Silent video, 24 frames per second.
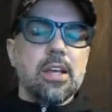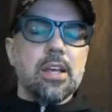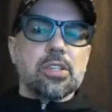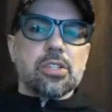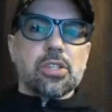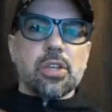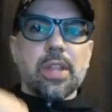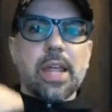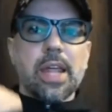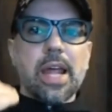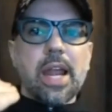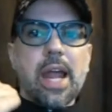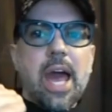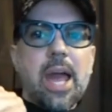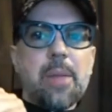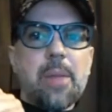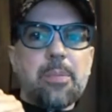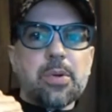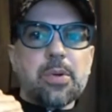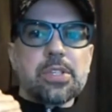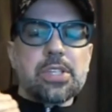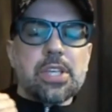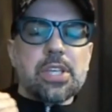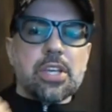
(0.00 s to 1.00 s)
So that high
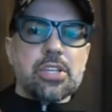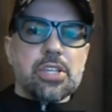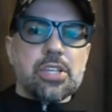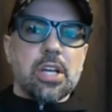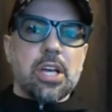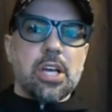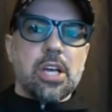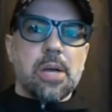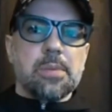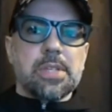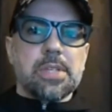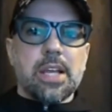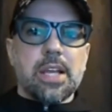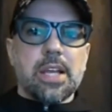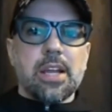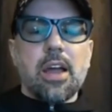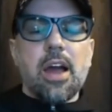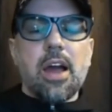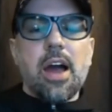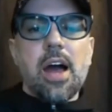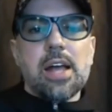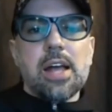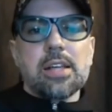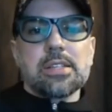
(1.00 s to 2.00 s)
precision comes at a
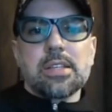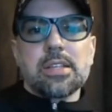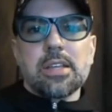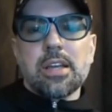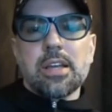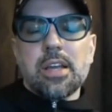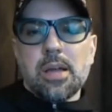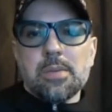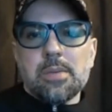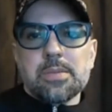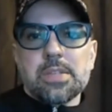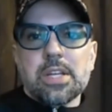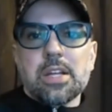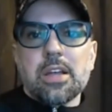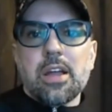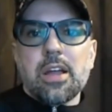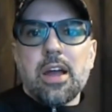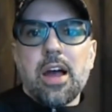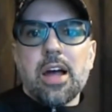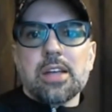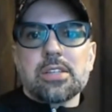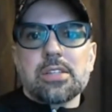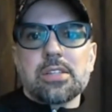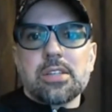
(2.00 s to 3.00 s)
cost. It comes at a
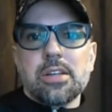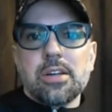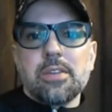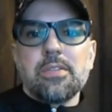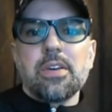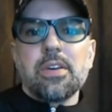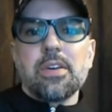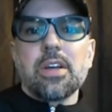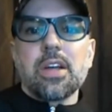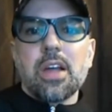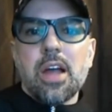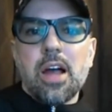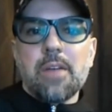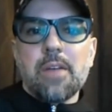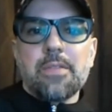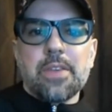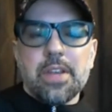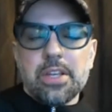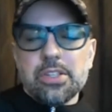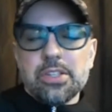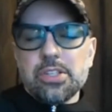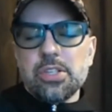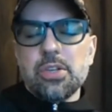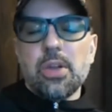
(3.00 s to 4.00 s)
cost of
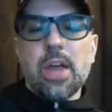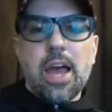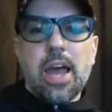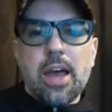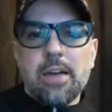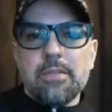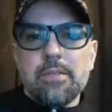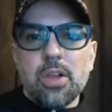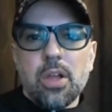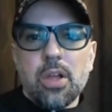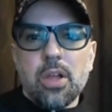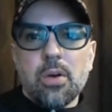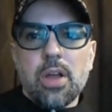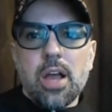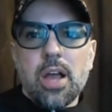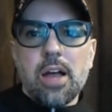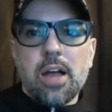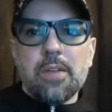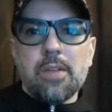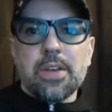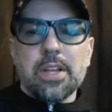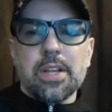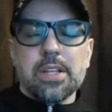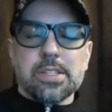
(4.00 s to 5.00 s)
confidence. You have low
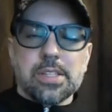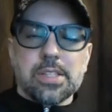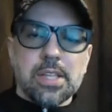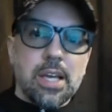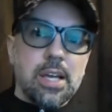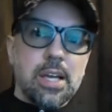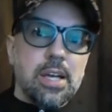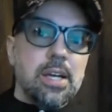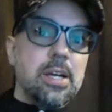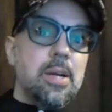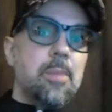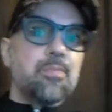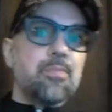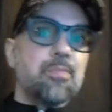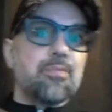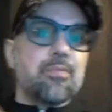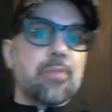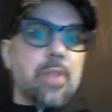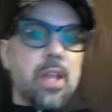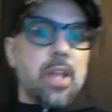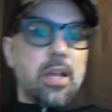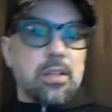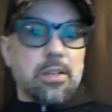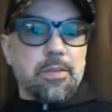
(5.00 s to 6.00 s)
confidence.
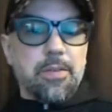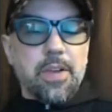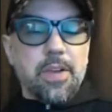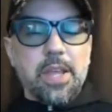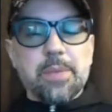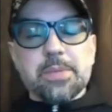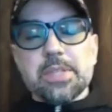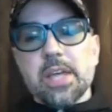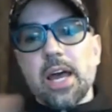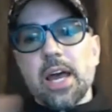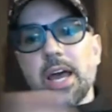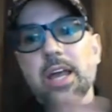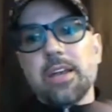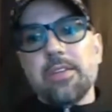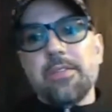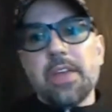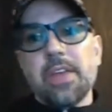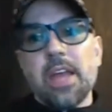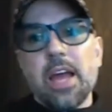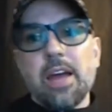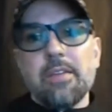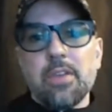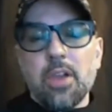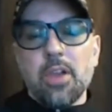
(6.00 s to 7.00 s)
On the flip side, if you
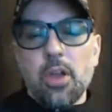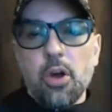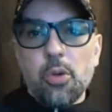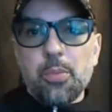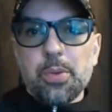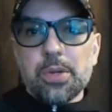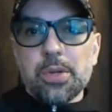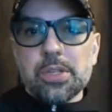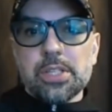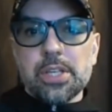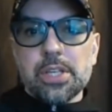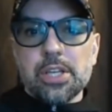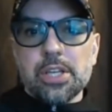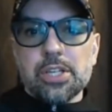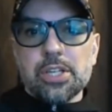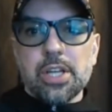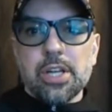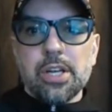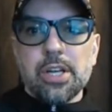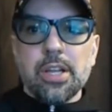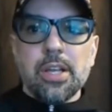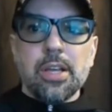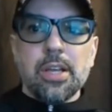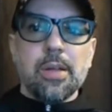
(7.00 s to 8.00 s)
have low
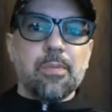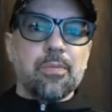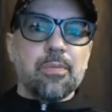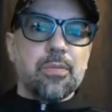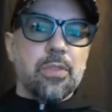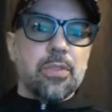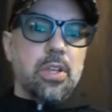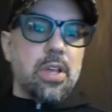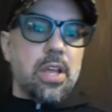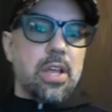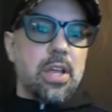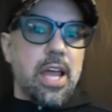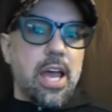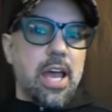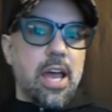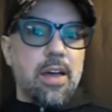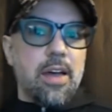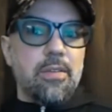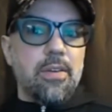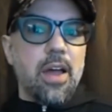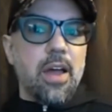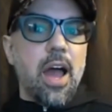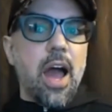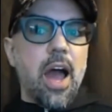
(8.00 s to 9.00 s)
precision, you can have
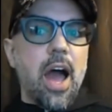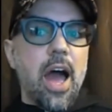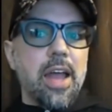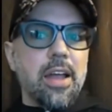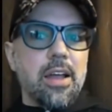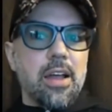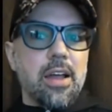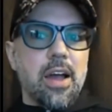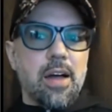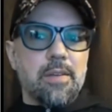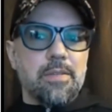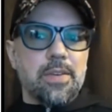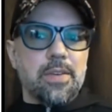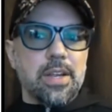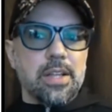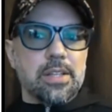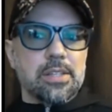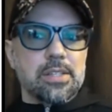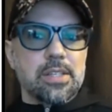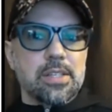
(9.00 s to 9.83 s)
high confidence.